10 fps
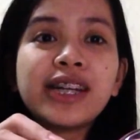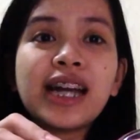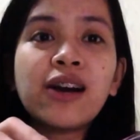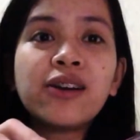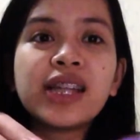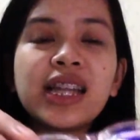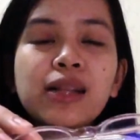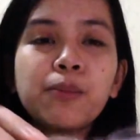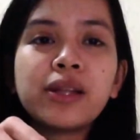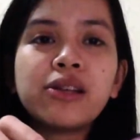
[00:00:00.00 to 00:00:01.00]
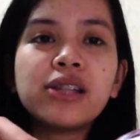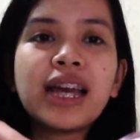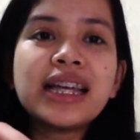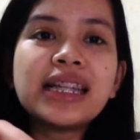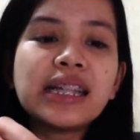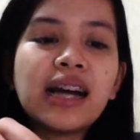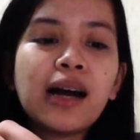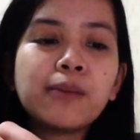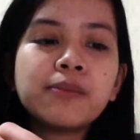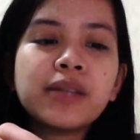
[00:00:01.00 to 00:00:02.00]
For now, tinitipid ko,
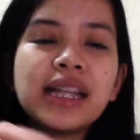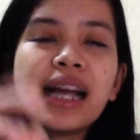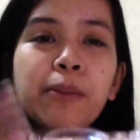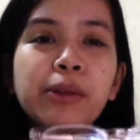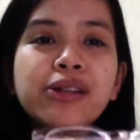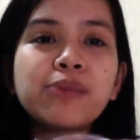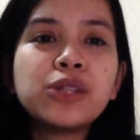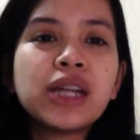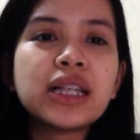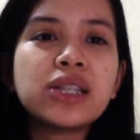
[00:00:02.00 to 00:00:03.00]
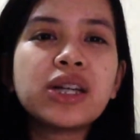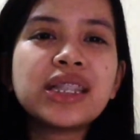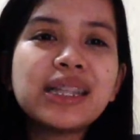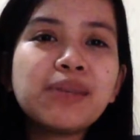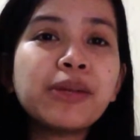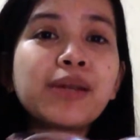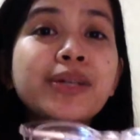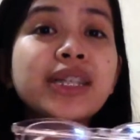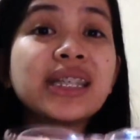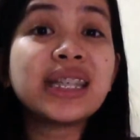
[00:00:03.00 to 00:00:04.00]
ginagamit ko yung muna kasi to, kasi hindi pa
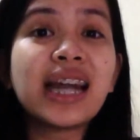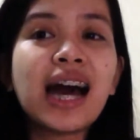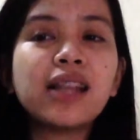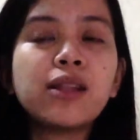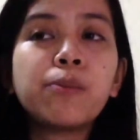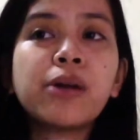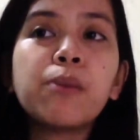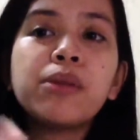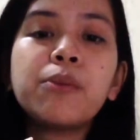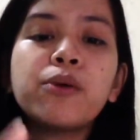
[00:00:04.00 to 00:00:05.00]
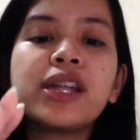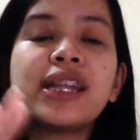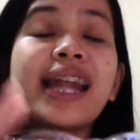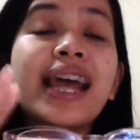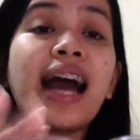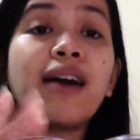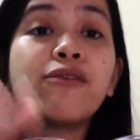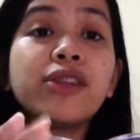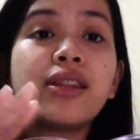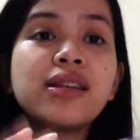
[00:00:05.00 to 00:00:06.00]
naman siya sira. The problem only that I have
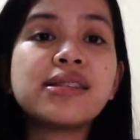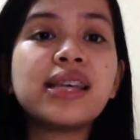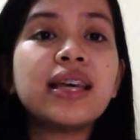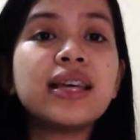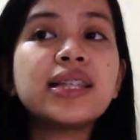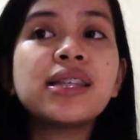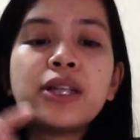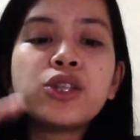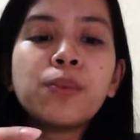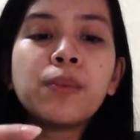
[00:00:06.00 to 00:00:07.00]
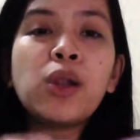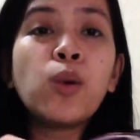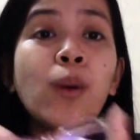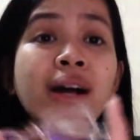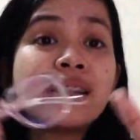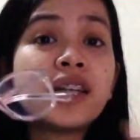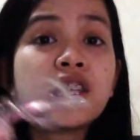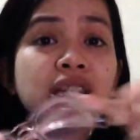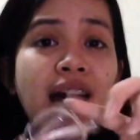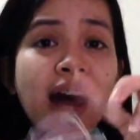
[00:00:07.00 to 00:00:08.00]
with this is, medyo maluwag na
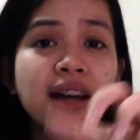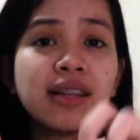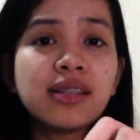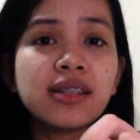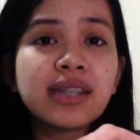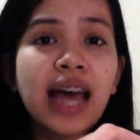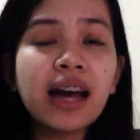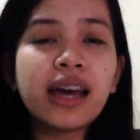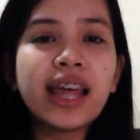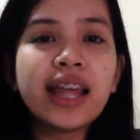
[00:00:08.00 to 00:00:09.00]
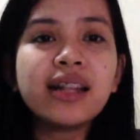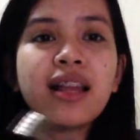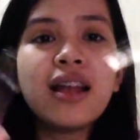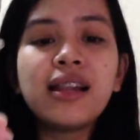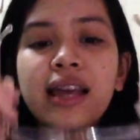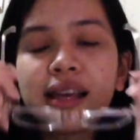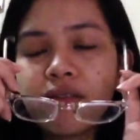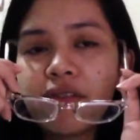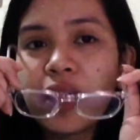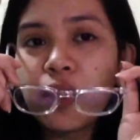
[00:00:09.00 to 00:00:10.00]
siya sa akin. Like,
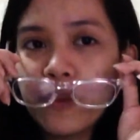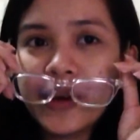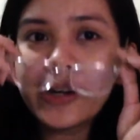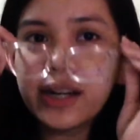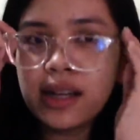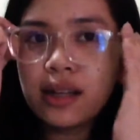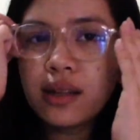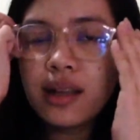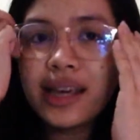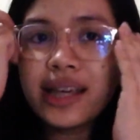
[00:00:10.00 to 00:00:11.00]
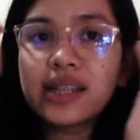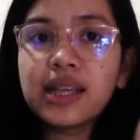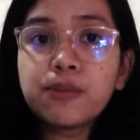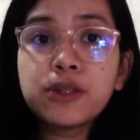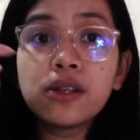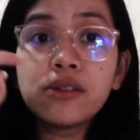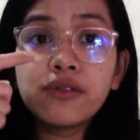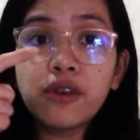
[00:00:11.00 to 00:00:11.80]
if I wear it, it keeps on